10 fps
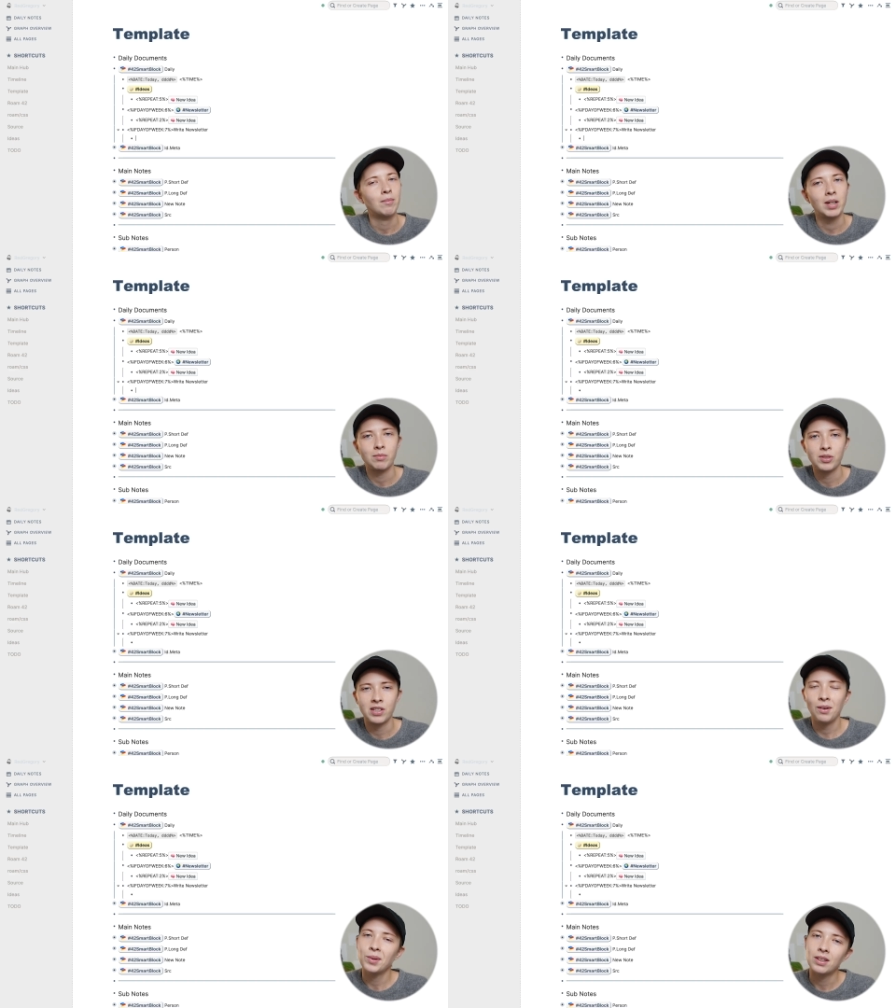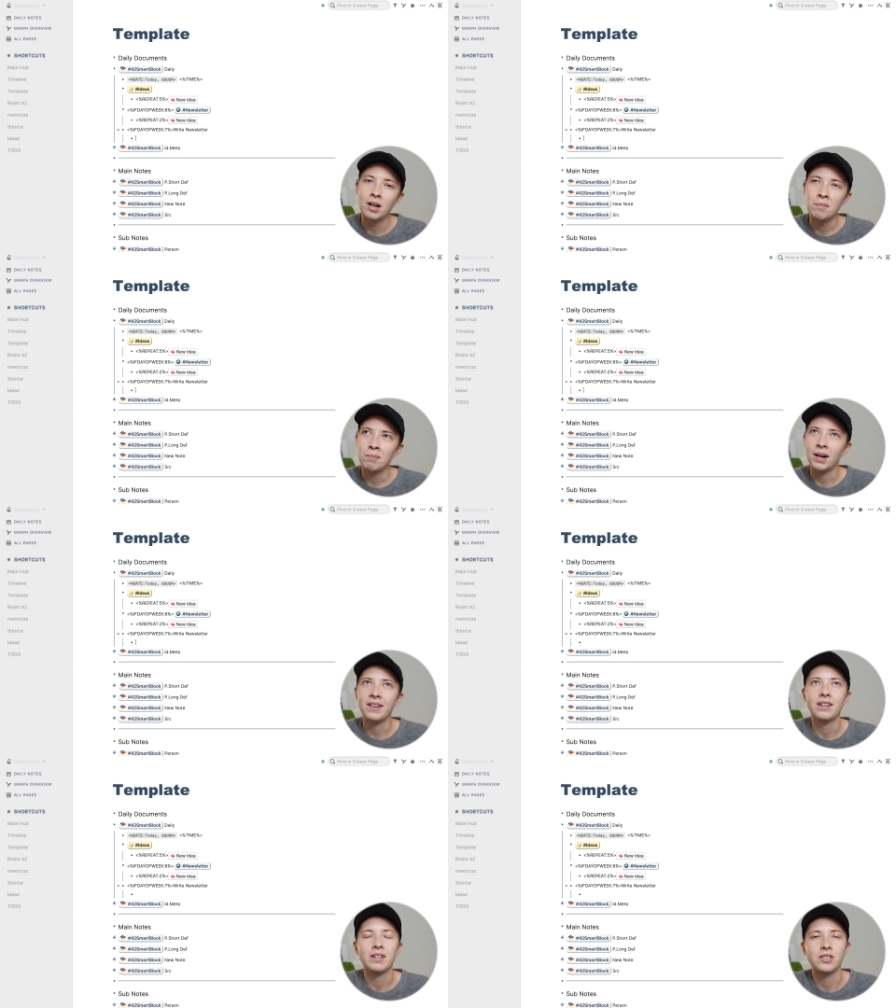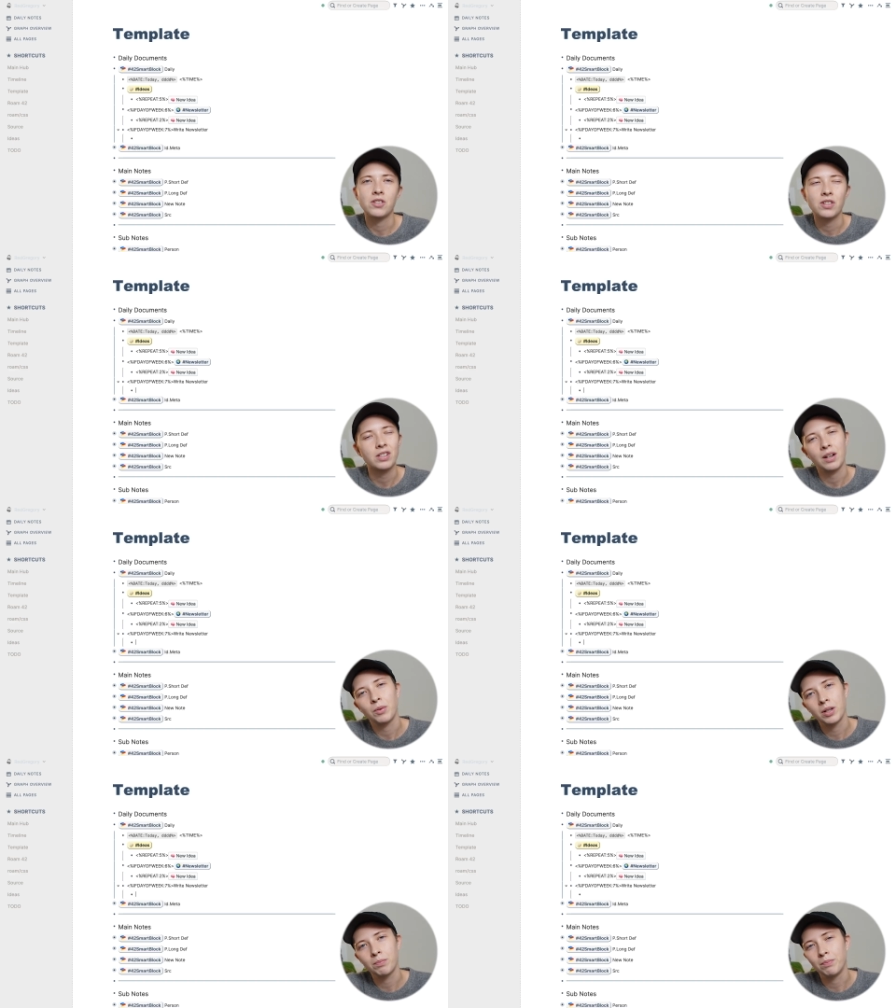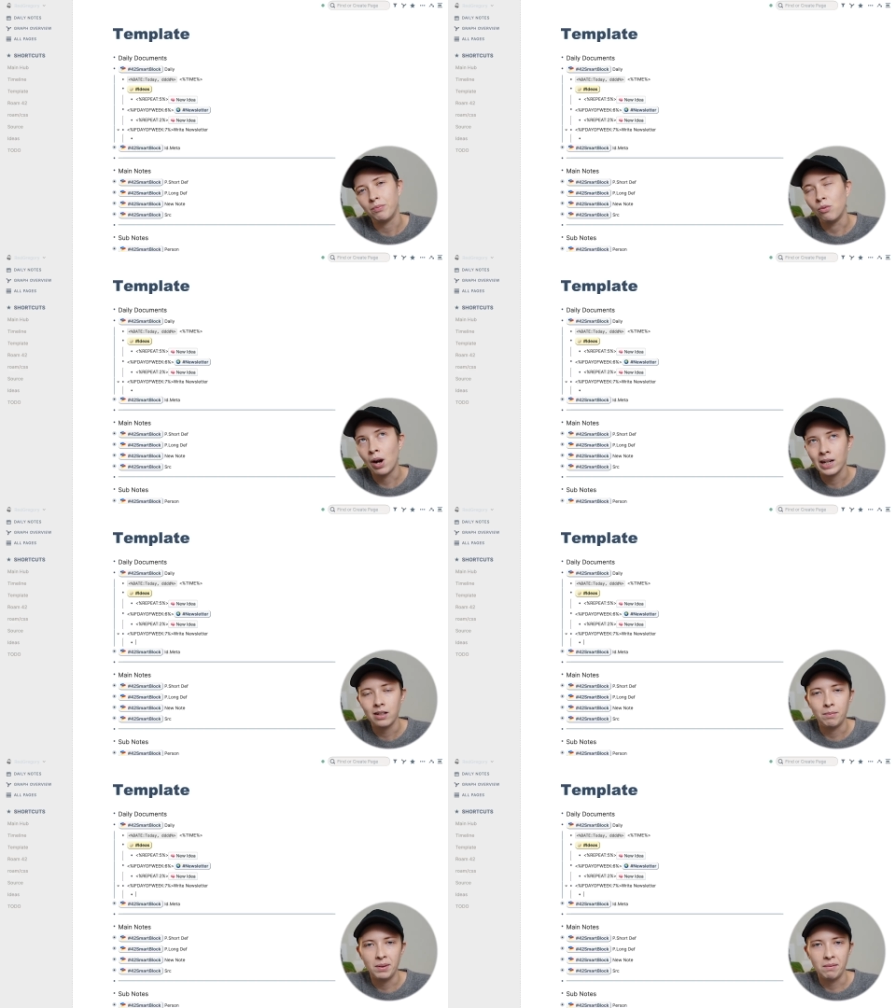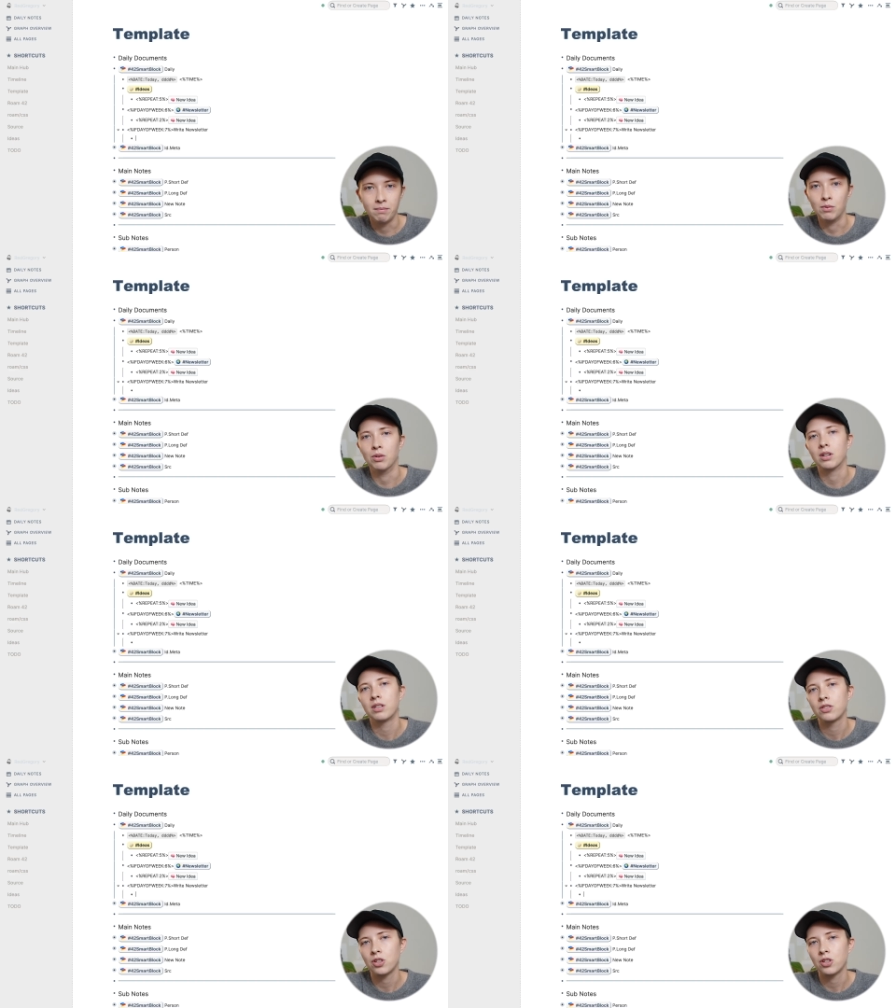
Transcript: I'm not upset with them, but it's just I want to write a bit more.